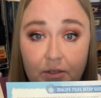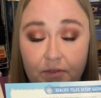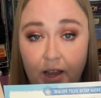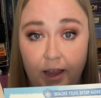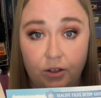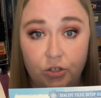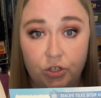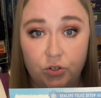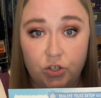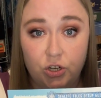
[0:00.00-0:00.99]
of tiles
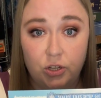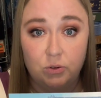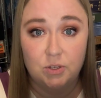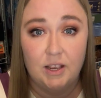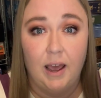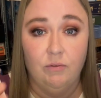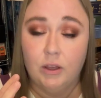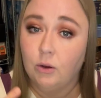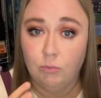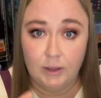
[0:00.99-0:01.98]
you should use to have
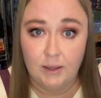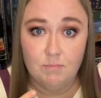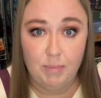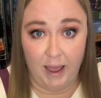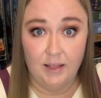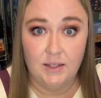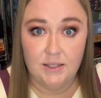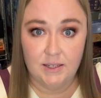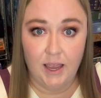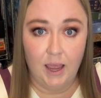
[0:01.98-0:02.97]
like a really
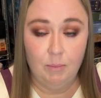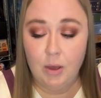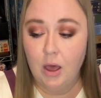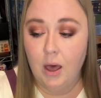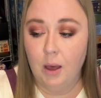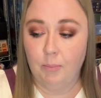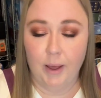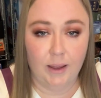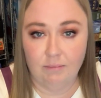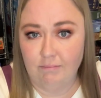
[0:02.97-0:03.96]
balanced game.
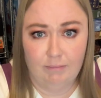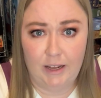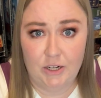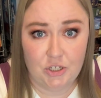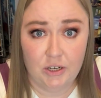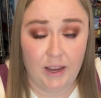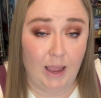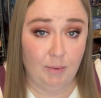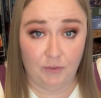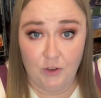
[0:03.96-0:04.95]
But it's your
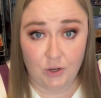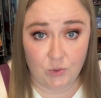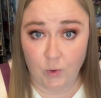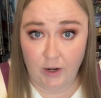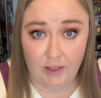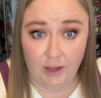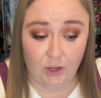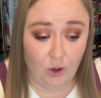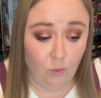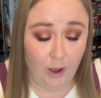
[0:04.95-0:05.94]
game. If you just want to like
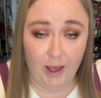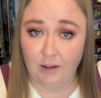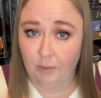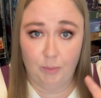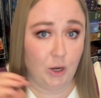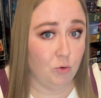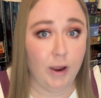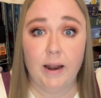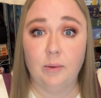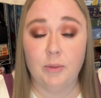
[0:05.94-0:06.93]
go wild and pick
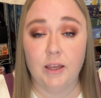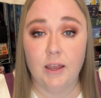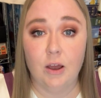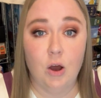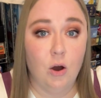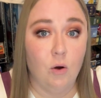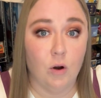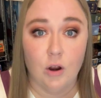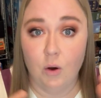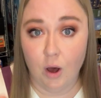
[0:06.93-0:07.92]
randomly or
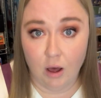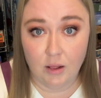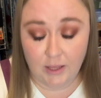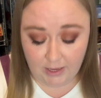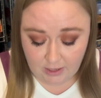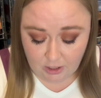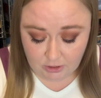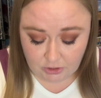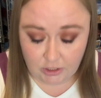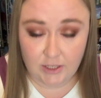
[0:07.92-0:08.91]
go all in on
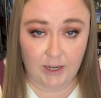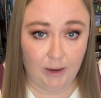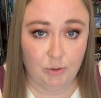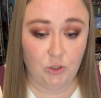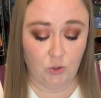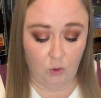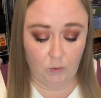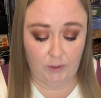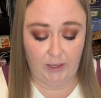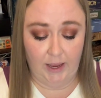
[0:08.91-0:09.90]
certain types, you
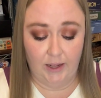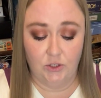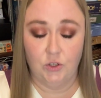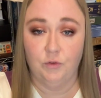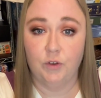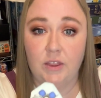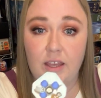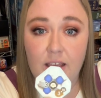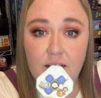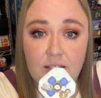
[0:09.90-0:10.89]
totally can. So for
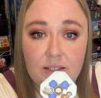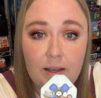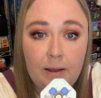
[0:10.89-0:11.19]
this,